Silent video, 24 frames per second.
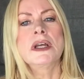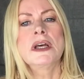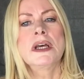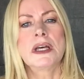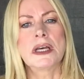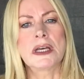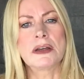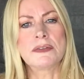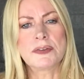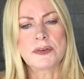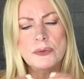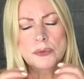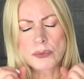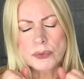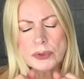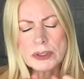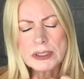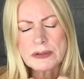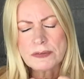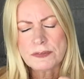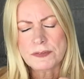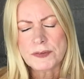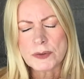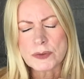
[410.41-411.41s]
if it really
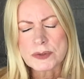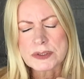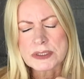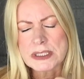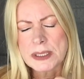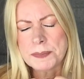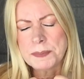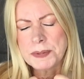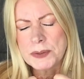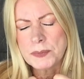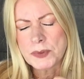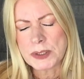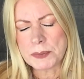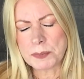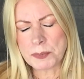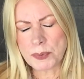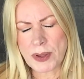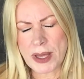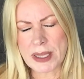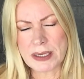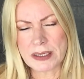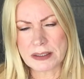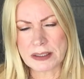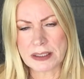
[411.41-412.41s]
feels nippy when you put
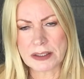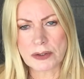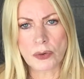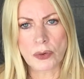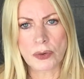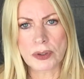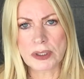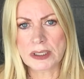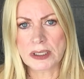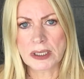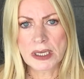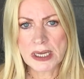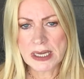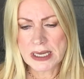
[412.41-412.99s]
anything on it,